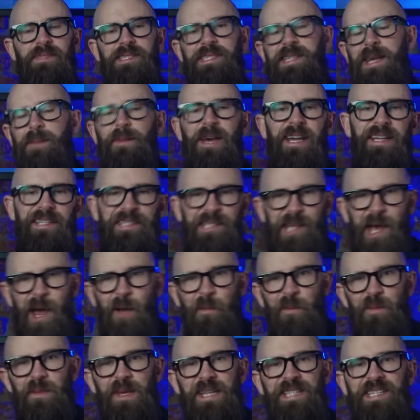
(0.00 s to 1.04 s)
Step back in
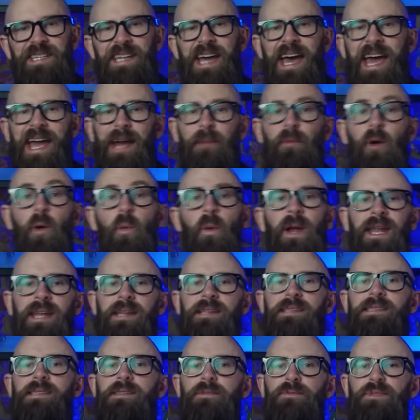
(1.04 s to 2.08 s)
time with me today and we'll
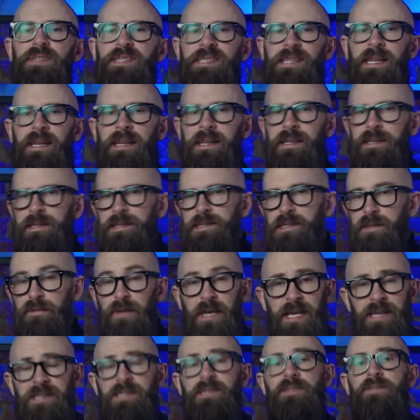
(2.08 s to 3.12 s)
witness the resilience of
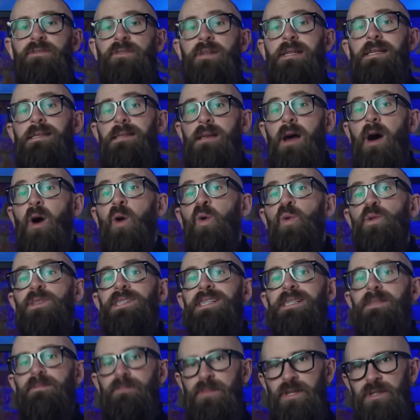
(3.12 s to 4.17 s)
history's oldest